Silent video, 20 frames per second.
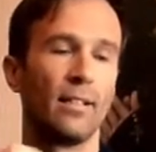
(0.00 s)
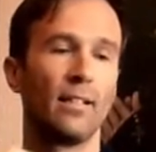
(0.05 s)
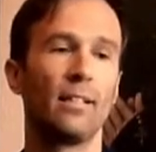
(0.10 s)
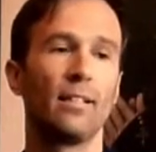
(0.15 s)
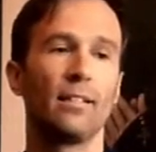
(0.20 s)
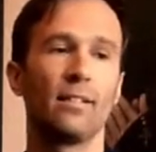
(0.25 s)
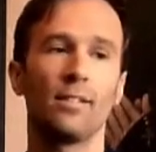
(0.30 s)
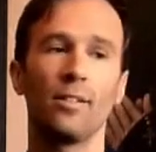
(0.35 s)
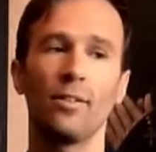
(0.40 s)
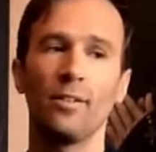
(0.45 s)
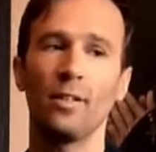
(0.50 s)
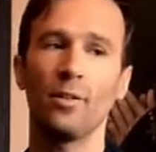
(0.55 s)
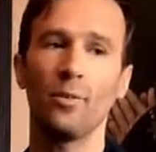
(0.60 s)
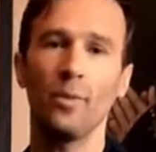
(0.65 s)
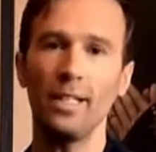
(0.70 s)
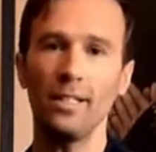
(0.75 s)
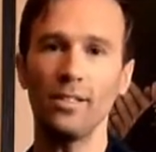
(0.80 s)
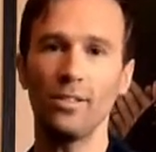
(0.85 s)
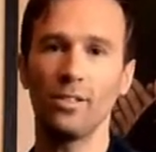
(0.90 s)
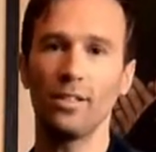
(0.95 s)
So the
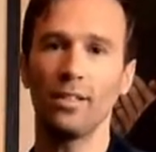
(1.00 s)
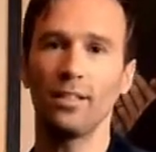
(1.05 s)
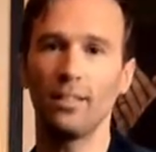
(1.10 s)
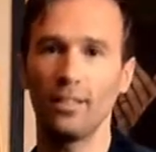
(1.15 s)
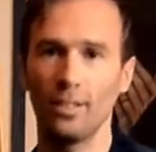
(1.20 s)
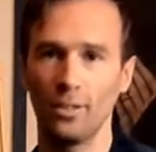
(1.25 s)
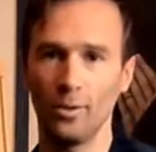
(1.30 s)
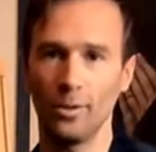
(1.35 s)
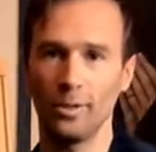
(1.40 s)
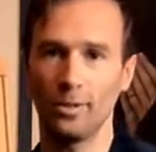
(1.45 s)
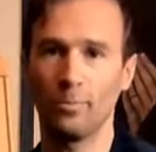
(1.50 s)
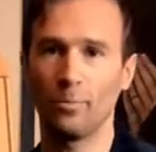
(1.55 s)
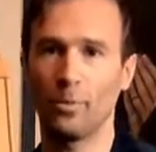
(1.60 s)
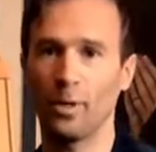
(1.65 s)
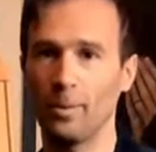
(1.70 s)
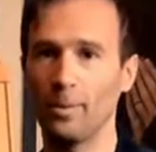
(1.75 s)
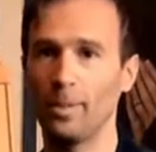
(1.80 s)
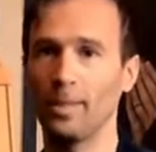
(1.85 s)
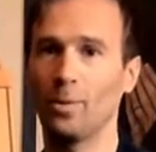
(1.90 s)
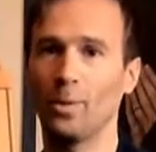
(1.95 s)
question you would
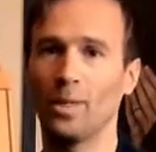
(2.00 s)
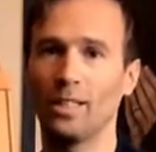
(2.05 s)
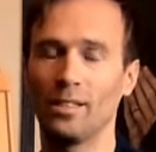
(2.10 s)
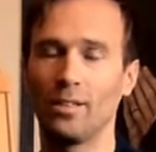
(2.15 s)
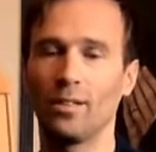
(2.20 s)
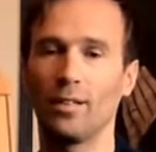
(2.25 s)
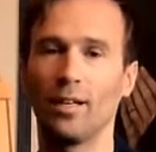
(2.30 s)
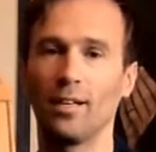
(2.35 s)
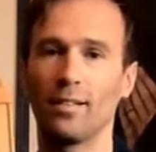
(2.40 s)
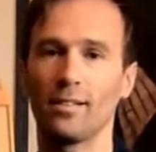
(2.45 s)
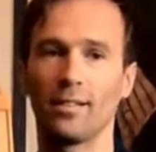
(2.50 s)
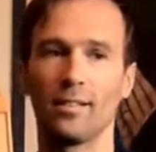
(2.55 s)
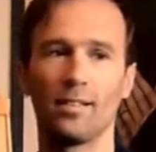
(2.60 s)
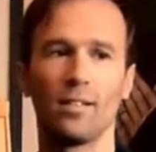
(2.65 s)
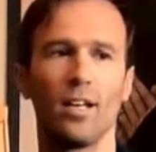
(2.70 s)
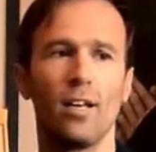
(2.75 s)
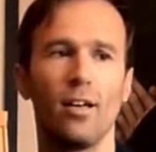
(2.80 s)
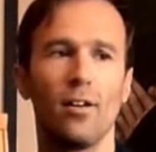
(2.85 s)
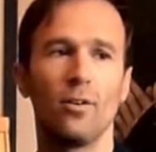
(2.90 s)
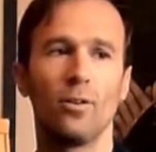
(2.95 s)
probably want to ask
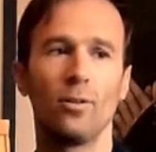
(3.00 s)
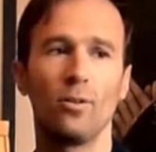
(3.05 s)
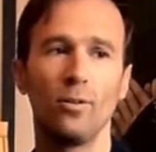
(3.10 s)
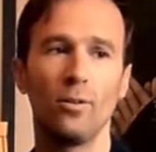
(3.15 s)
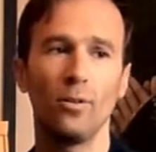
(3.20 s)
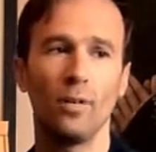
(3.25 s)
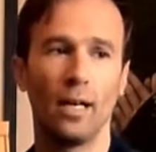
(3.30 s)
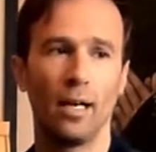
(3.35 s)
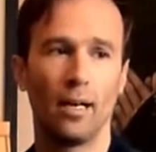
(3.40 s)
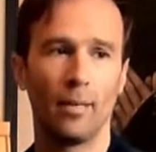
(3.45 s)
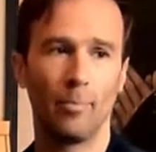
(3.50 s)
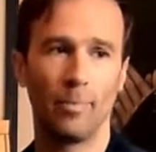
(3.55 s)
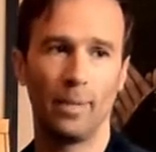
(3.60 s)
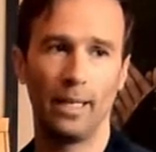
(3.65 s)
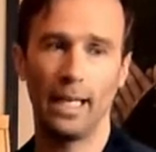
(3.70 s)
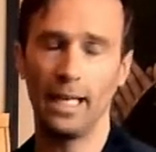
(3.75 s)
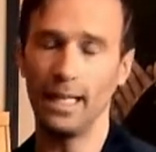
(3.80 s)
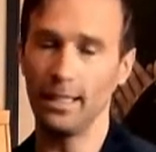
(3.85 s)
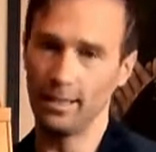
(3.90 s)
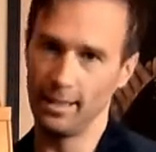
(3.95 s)
is, who
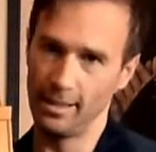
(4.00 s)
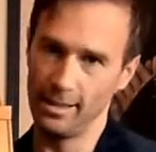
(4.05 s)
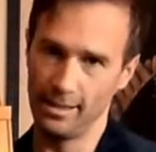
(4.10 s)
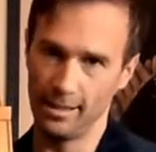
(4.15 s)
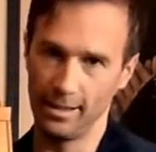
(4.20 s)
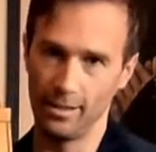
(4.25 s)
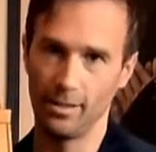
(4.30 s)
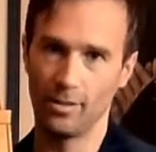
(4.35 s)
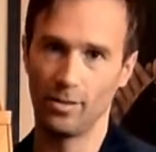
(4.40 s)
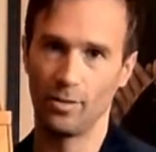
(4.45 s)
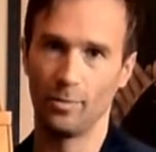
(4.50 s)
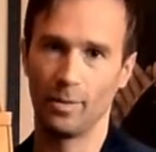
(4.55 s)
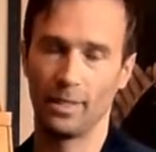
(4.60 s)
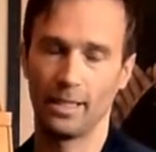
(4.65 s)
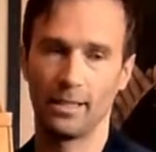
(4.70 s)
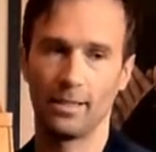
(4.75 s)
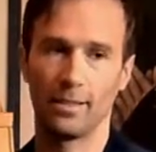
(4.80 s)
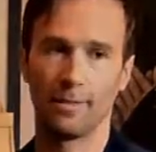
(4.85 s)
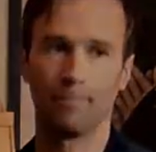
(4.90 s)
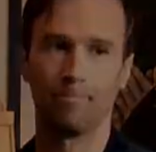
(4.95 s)
played these
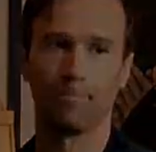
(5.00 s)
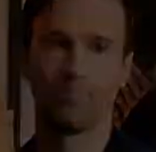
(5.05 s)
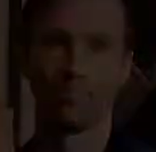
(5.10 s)
instruments?